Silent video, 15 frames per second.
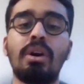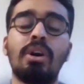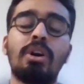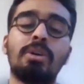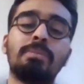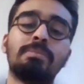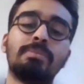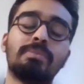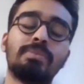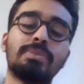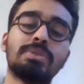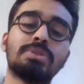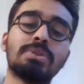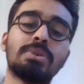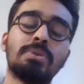Um,
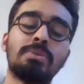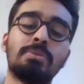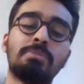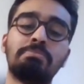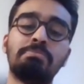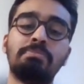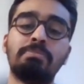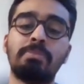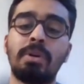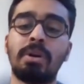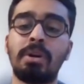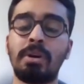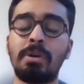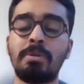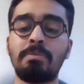so
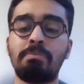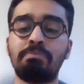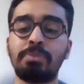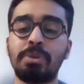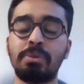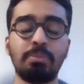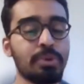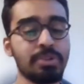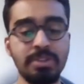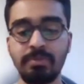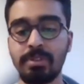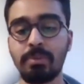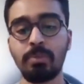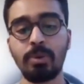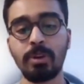uh, most of
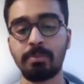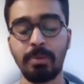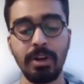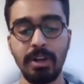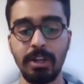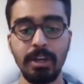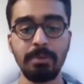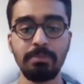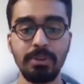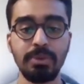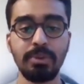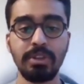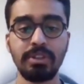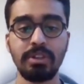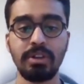them work part time
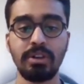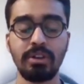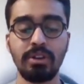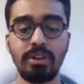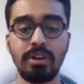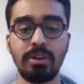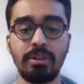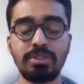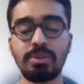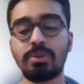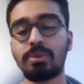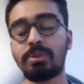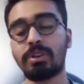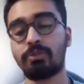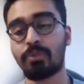during the uh,
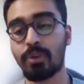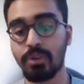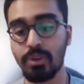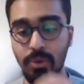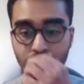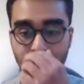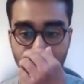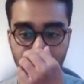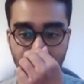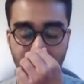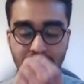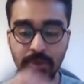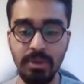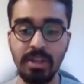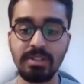so for course
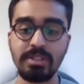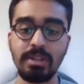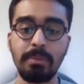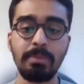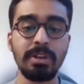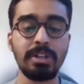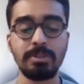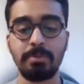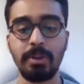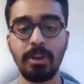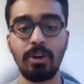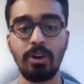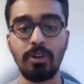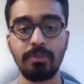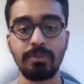base you get summer and spring
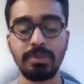off.